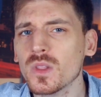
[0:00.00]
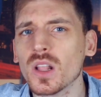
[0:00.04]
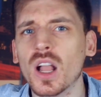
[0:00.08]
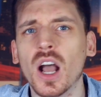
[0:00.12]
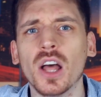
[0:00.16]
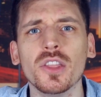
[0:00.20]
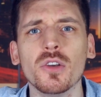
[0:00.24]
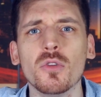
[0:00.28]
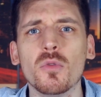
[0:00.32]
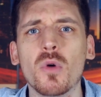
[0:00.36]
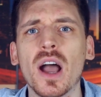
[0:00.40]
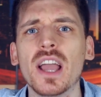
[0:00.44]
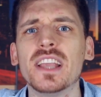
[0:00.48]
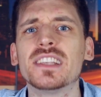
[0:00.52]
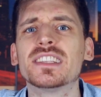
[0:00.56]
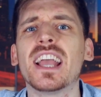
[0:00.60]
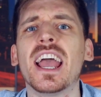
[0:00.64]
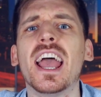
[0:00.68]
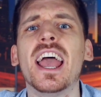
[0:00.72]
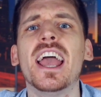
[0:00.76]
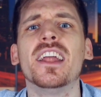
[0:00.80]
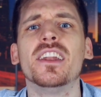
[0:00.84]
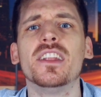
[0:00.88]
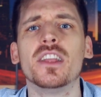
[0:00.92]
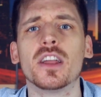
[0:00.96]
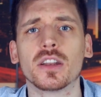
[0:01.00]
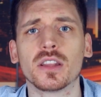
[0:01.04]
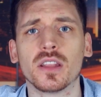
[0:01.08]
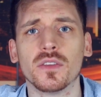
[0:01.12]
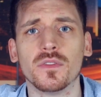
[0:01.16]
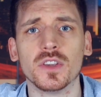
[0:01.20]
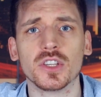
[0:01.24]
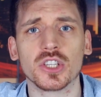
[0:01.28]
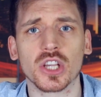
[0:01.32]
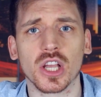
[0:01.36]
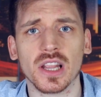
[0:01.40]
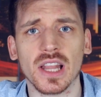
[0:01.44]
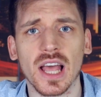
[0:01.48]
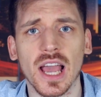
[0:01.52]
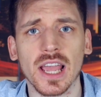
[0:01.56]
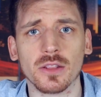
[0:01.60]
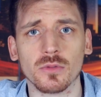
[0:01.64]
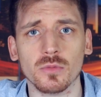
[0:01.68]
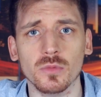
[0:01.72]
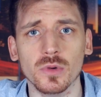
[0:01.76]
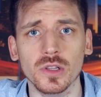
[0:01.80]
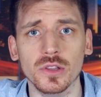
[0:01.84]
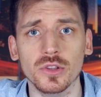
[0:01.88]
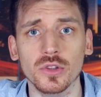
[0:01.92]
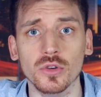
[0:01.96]
Otherwise, any artificial
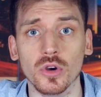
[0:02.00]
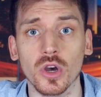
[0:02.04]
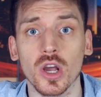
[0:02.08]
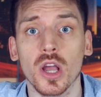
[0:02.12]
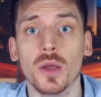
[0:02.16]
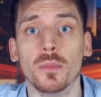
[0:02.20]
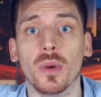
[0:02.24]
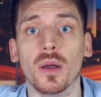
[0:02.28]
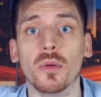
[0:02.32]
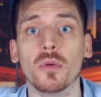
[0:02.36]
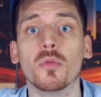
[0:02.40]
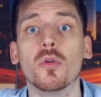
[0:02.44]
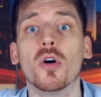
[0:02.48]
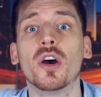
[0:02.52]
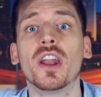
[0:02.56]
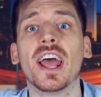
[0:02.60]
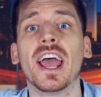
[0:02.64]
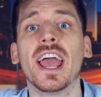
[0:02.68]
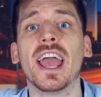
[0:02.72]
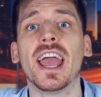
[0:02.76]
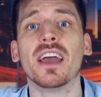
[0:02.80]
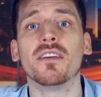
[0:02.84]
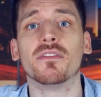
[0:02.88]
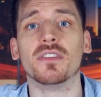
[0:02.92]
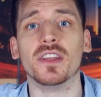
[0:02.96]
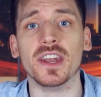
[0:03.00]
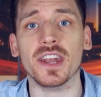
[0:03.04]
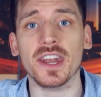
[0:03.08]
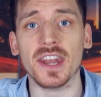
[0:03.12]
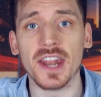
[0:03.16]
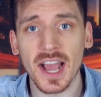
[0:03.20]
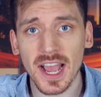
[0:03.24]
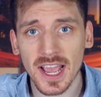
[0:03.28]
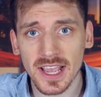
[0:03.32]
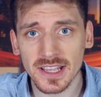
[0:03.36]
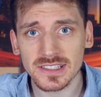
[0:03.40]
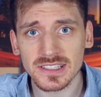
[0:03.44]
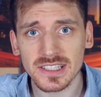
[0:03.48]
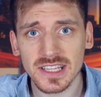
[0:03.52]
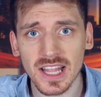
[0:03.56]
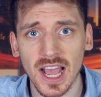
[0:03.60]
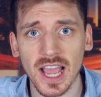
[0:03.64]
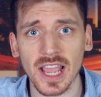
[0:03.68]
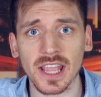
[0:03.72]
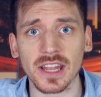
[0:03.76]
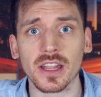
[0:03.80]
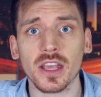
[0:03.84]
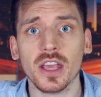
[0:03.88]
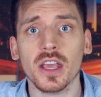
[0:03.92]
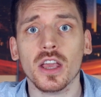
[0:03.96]
light will do, but we want to have a nice
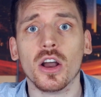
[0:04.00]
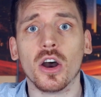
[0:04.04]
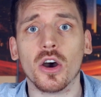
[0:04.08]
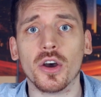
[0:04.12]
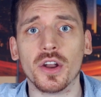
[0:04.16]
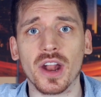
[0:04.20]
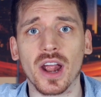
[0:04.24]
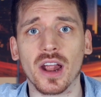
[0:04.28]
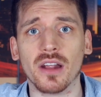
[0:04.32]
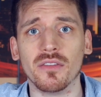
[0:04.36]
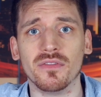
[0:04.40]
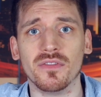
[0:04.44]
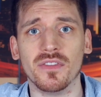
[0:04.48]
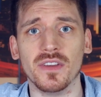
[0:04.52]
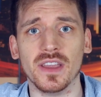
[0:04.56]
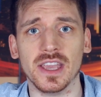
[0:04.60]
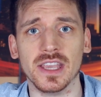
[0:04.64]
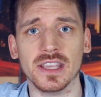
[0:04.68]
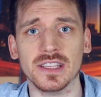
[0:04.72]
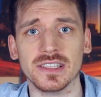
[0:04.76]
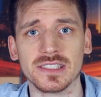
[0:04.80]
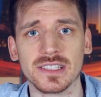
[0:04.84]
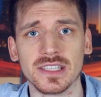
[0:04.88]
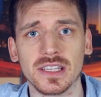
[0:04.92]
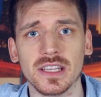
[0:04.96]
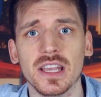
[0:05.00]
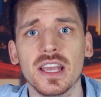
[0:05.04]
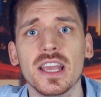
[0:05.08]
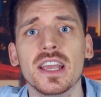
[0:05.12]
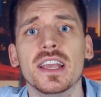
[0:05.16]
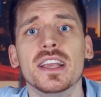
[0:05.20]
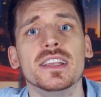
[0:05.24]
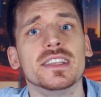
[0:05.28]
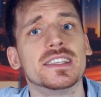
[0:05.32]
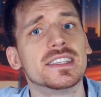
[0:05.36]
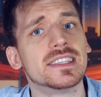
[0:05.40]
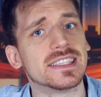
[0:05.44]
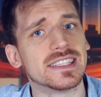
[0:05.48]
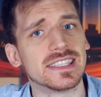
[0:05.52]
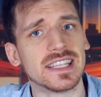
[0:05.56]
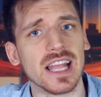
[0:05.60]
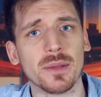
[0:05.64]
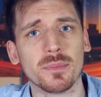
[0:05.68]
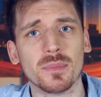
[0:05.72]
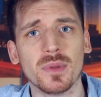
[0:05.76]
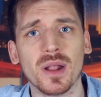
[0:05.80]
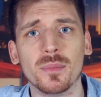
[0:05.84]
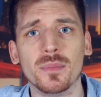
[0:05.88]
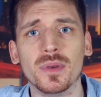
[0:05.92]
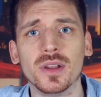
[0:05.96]
light on our face.
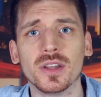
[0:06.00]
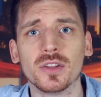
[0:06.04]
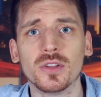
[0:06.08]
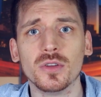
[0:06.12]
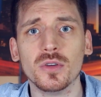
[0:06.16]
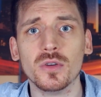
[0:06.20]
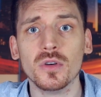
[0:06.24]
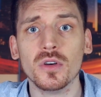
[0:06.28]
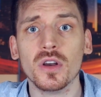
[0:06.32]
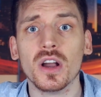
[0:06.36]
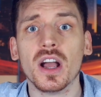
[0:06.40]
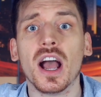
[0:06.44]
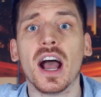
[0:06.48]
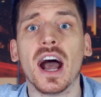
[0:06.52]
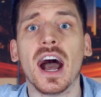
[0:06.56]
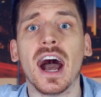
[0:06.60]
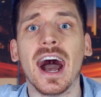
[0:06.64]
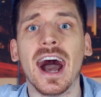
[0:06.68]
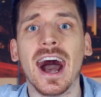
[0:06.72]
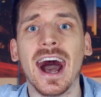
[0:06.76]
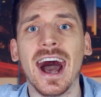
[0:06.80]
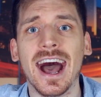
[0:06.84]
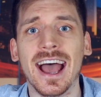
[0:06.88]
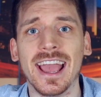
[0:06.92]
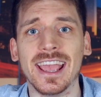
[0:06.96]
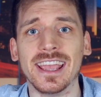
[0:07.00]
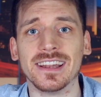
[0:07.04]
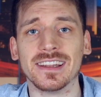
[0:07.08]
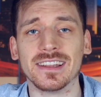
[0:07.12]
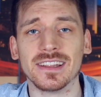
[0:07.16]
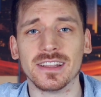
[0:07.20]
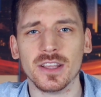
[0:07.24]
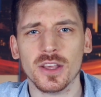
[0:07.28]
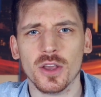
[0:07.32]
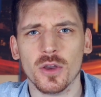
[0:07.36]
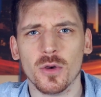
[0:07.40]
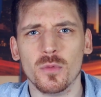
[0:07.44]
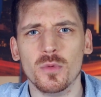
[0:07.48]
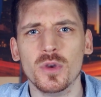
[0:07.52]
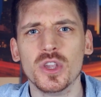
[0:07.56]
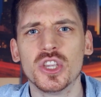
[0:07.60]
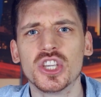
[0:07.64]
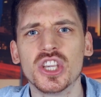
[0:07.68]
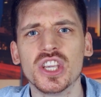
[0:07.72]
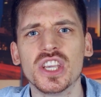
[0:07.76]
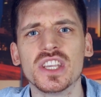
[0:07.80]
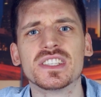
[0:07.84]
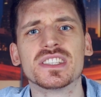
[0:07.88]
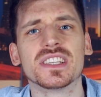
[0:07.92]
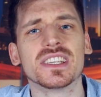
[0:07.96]
Step number 2, height,
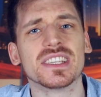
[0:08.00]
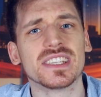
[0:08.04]
which is